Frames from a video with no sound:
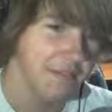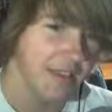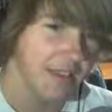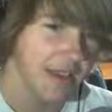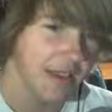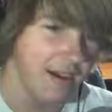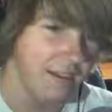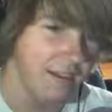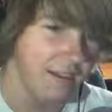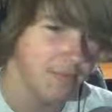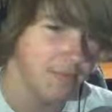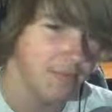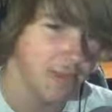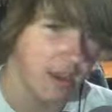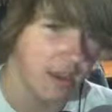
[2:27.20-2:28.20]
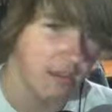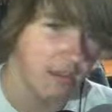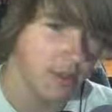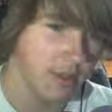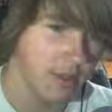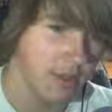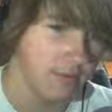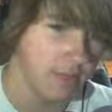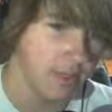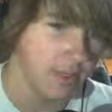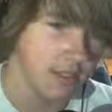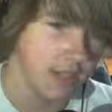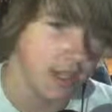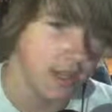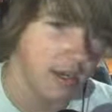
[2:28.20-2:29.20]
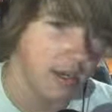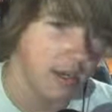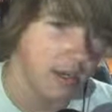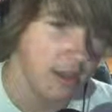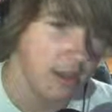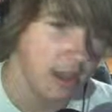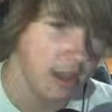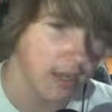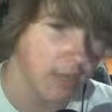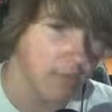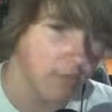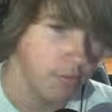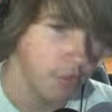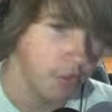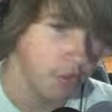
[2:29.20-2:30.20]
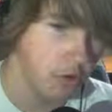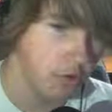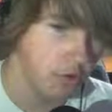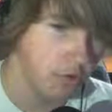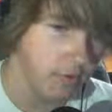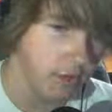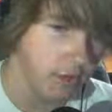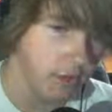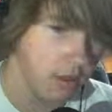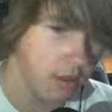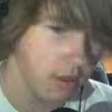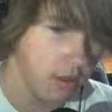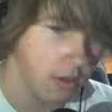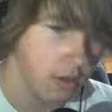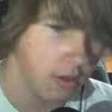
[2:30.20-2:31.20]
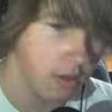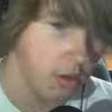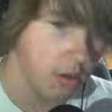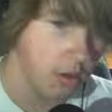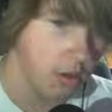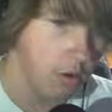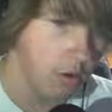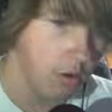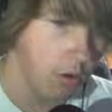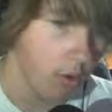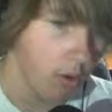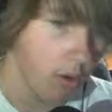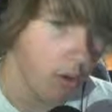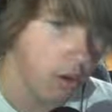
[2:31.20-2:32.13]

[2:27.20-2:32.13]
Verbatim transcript: um, Okay, I'll put that off to the side. I can move. Whoa.